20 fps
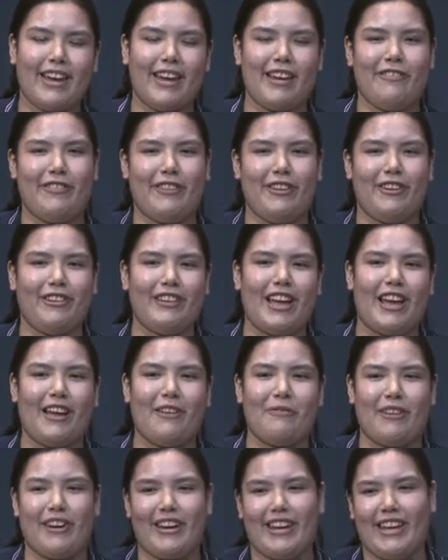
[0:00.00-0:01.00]
I failed
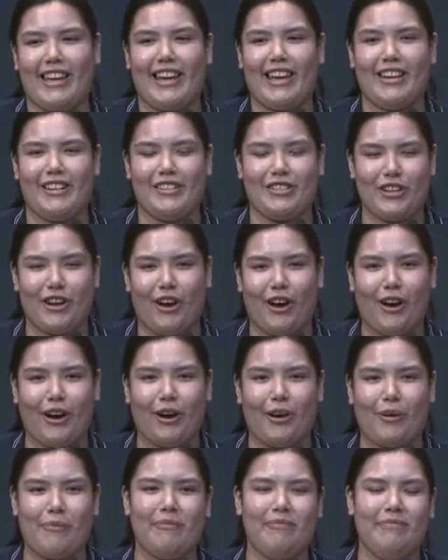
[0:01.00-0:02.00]
at working at a
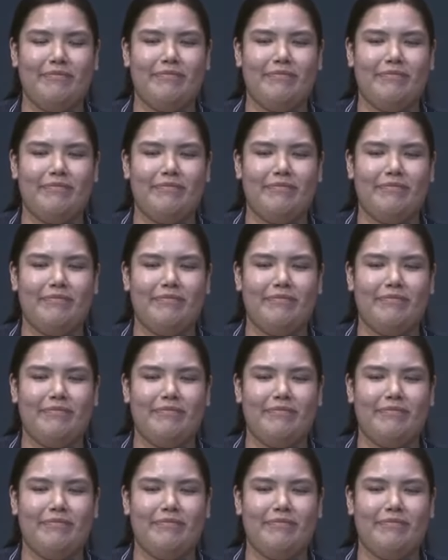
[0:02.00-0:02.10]
job.